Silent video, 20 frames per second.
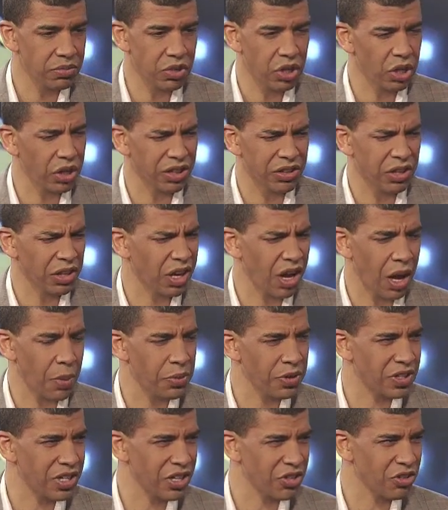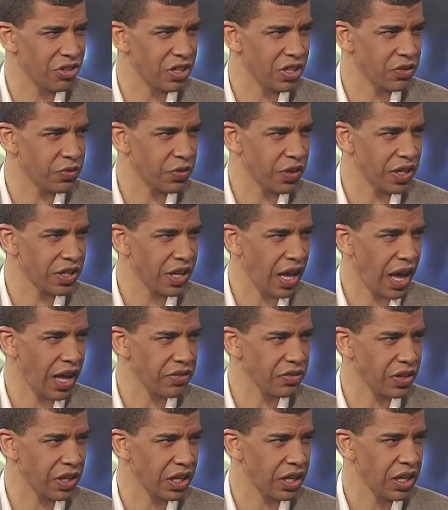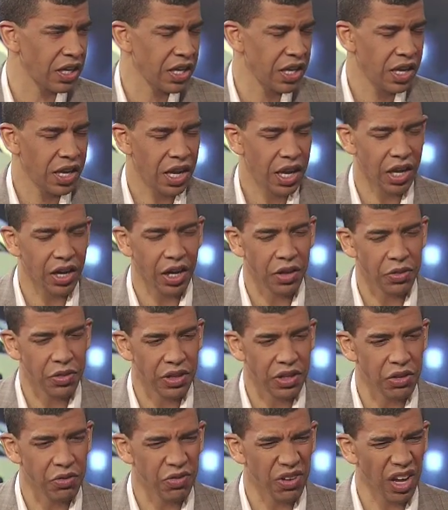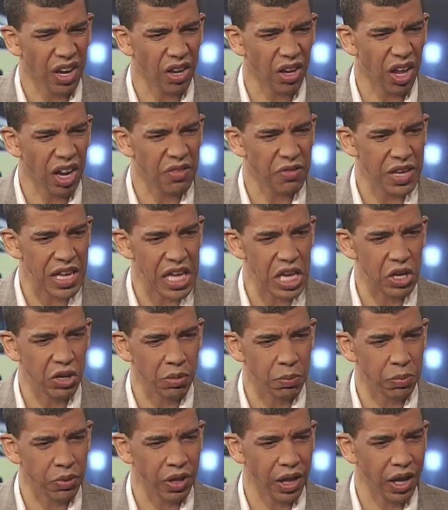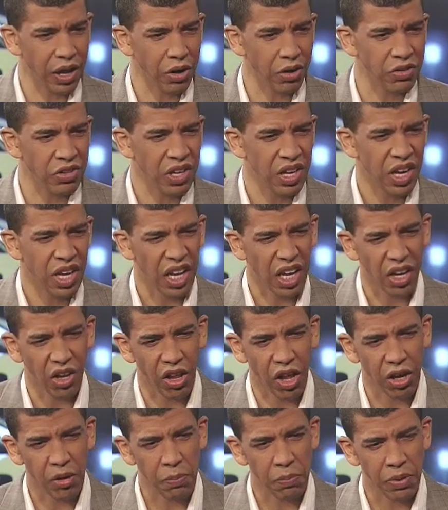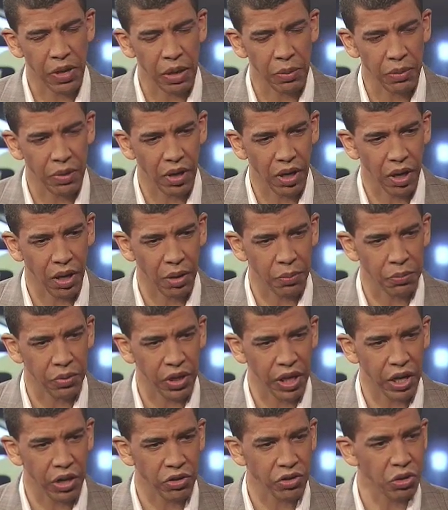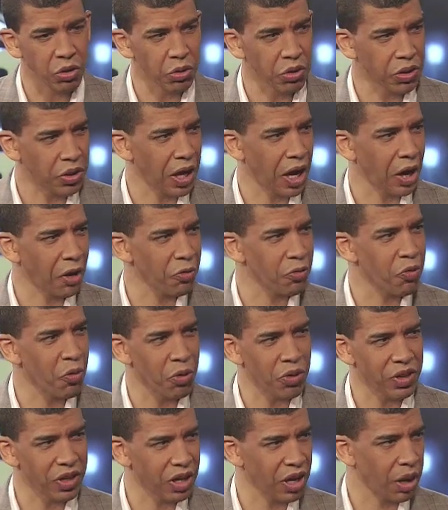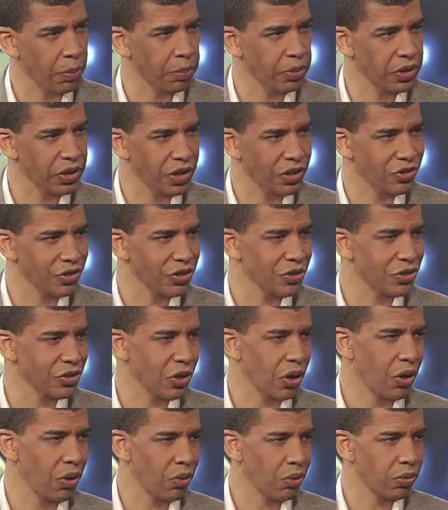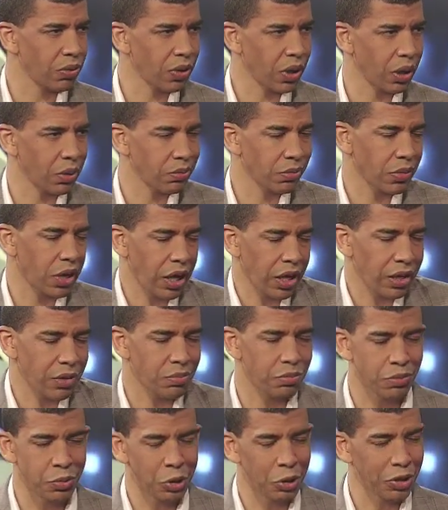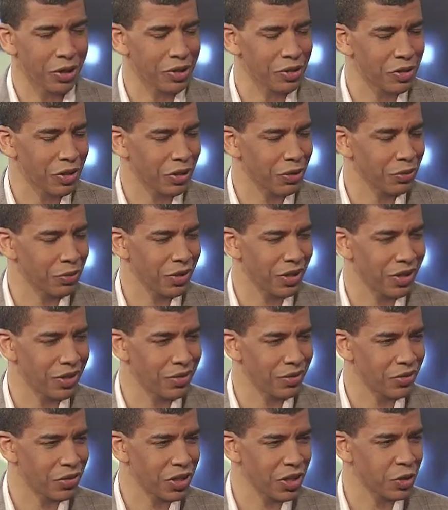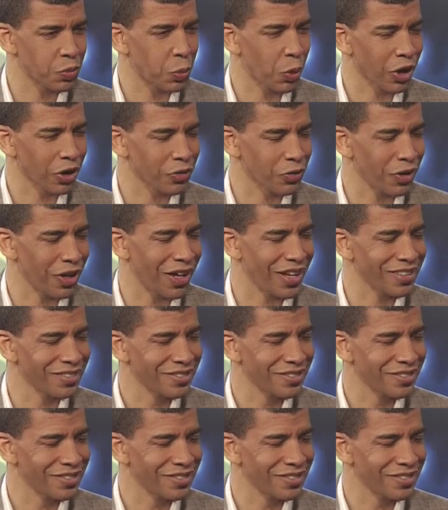you know, look, the competition is fantastic, and I think you've got a lot of eager players and a lot of players who are there for the competition. So you're going to see sparks fly.